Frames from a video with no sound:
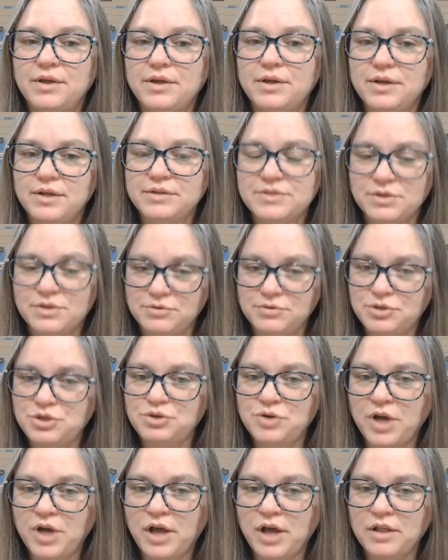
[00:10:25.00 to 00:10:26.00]
So
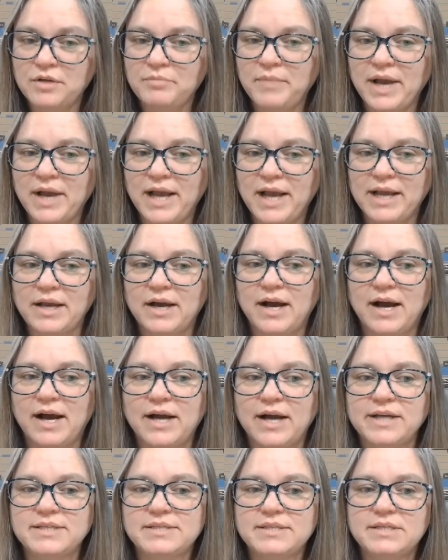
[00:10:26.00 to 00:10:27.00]
$2 buy
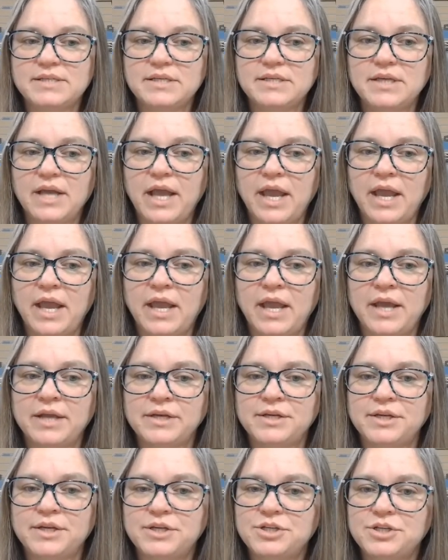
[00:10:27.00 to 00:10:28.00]
cost,
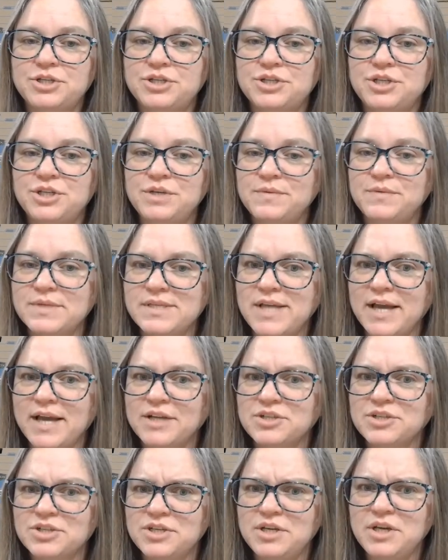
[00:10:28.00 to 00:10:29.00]
and she was
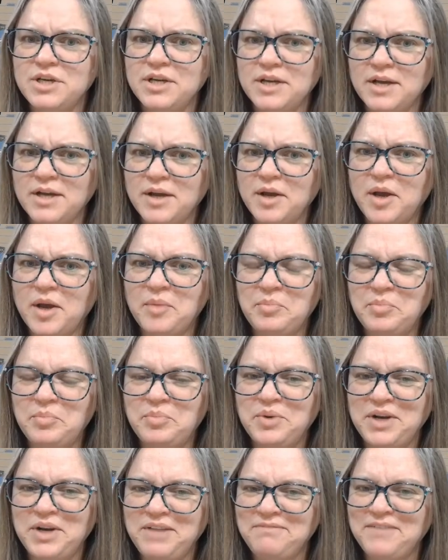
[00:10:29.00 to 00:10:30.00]
actually a
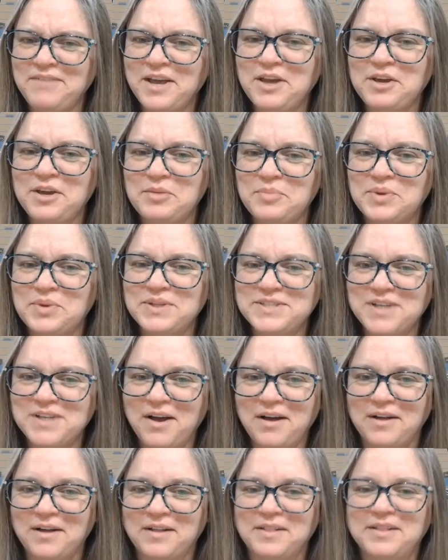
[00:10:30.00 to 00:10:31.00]
pretty valuable
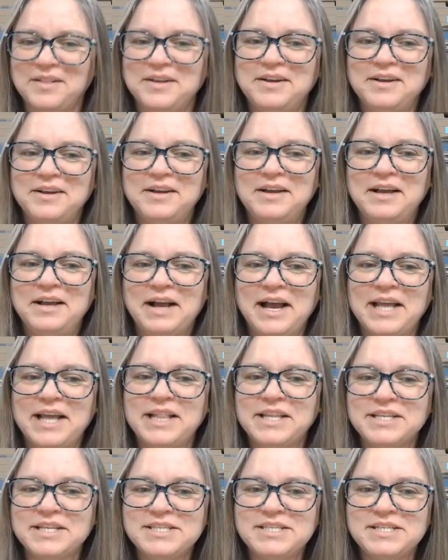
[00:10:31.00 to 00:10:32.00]
doll. I
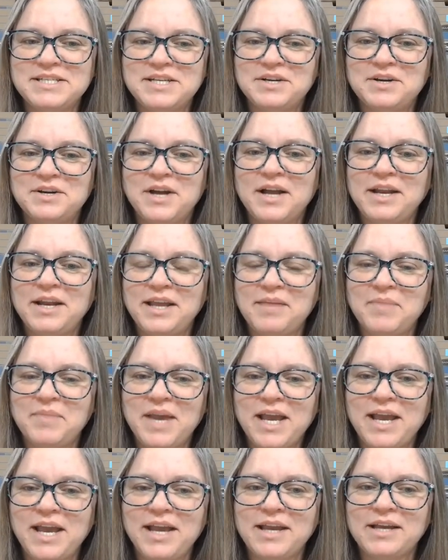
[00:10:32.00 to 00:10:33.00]
listed her on
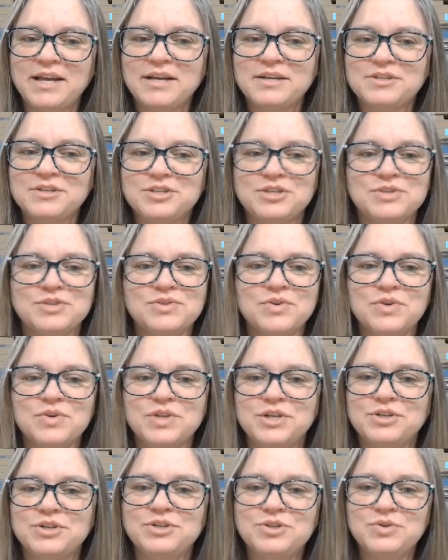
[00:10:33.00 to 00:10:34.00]
eBay. She sold
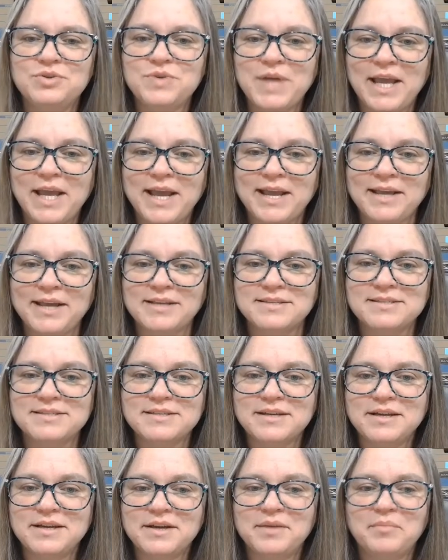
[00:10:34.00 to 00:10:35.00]
in 2 days.
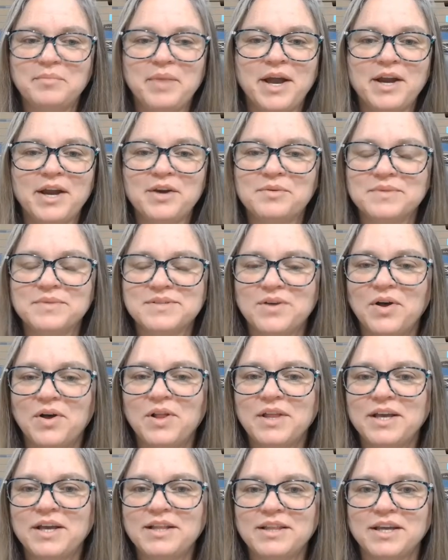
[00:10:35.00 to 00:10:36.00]
Buyer was all
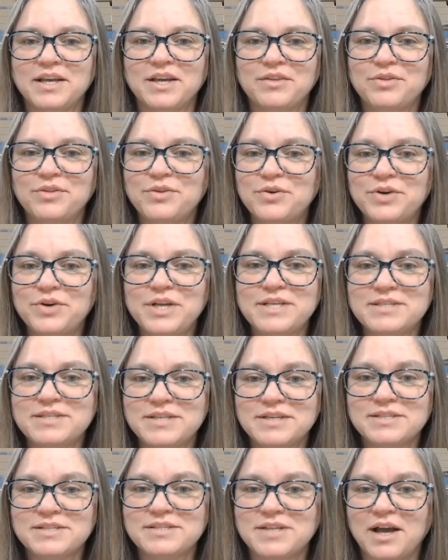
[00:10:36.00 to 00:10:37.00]
in like
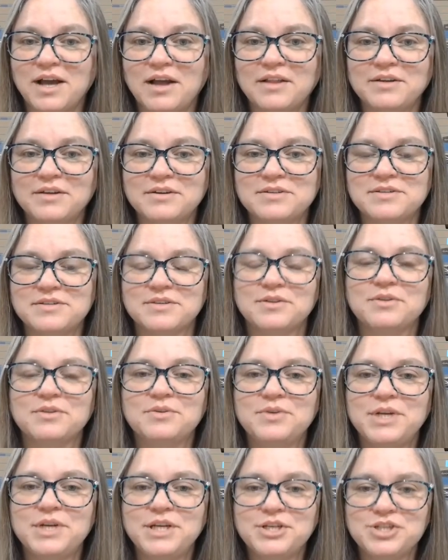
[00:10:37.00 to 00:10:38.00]
$36,
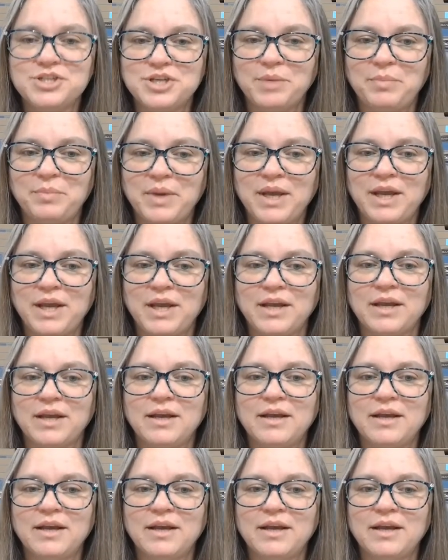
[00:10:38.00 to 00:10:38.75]
including shipping.